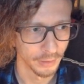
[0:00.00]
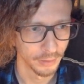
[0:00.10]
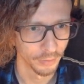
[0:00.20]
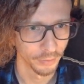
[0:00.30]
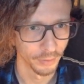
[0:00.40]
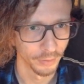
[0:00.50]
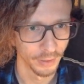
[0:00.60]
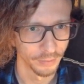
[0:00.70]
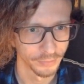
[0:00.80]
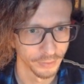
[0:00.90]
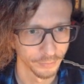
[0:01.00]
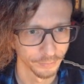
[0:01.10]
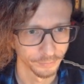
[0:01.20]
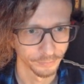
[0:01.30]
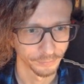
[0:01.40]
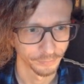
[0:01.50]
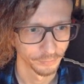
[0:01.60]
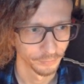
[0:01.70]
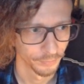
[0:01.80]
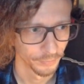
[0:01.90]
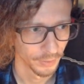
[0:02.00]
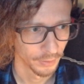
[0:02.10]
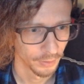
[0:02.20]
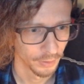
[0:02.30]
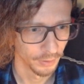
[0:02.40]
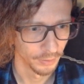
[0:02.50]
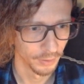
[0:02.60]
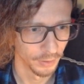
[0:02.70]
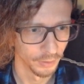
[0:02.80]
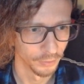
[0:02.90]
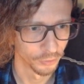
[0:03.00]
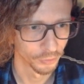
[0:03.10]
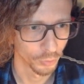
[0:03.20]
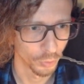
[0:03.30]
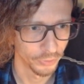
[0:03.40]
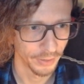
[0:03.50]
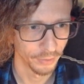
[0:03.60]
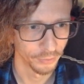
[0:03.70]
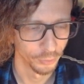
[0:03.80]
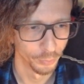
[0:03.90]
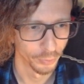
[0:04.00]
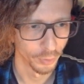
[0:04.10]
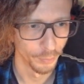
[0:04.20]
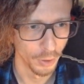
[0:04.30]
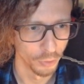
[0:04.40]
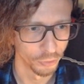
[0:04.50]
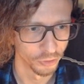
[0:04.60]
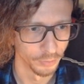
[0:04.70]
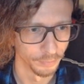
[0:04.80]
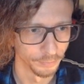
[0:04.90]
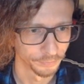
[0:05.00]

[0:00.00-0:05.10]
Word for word: here on the left. And then scroll down to promotion.